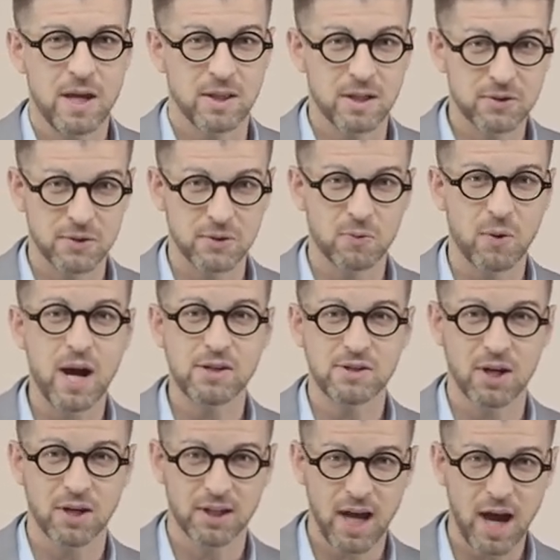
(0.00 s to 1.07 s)
This is why
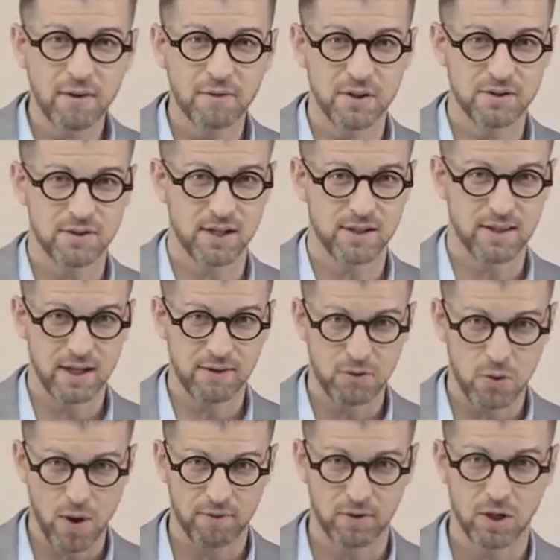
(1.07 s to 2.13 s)
John Calvin says that if
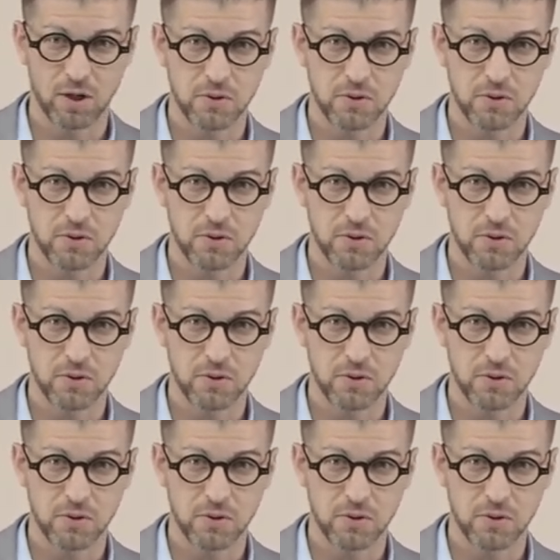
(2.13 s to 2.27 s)
you have an